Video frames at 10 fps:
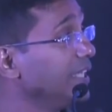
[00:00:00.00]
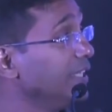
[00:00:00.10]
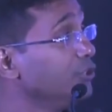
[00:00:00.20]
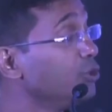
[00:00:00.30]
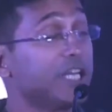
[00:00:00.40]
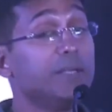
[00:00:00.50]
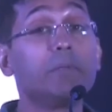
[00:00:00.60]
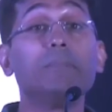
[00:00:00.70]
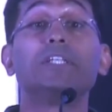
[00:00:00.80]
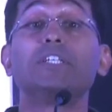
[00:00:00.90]
You can
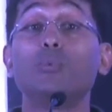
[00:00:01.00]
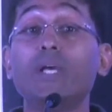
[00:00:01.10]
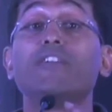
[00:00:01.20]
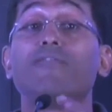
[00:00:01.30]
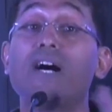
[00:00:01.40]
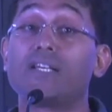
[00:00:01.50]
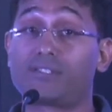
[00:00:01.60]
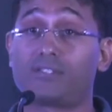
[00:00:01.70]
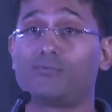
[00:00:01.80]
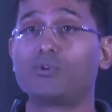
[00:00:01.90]
implement it very
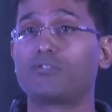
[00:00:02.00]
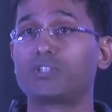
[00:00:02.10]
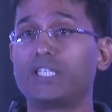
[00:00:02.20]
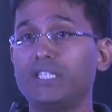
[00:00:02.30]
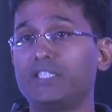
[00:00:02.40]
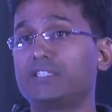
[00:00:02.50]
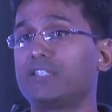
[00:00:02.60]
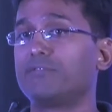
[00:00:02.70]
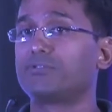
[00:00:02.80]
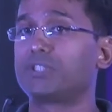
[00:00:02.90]
fast. One of the key things
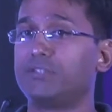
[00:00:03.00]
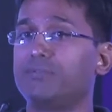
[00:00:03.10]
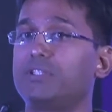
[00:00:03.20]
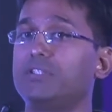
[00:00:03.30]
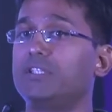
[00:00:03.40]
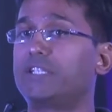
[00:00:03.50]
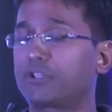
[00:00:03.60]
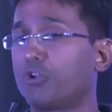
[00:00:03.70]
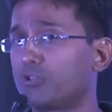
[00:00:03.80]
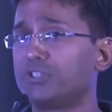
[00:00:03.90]
that we have seen with
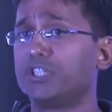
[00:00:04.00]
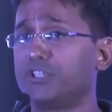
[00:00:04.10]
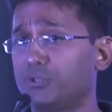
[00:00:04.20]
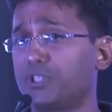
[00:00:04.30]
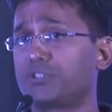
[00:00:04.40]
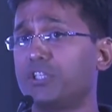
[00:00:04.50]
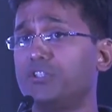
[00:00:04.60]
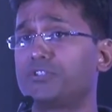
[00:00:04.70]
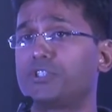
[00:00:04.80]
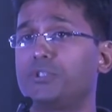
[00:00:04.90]
technology in educational
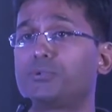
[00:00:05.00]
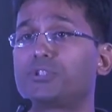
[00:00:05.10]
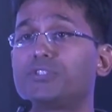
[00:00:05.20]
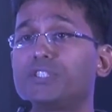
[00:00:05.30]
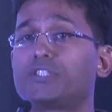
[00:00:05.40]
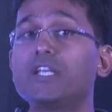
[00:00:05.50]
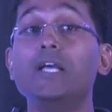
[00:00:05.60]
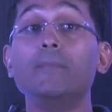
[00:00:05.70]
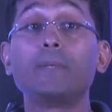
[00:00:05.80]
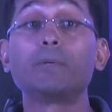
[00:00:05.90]
institutions is
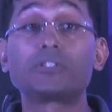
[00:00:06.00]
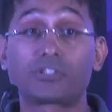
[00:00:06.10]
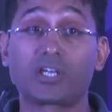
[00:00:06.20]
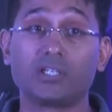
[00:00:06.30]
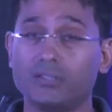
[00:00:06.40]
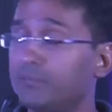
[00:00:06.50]
people struggle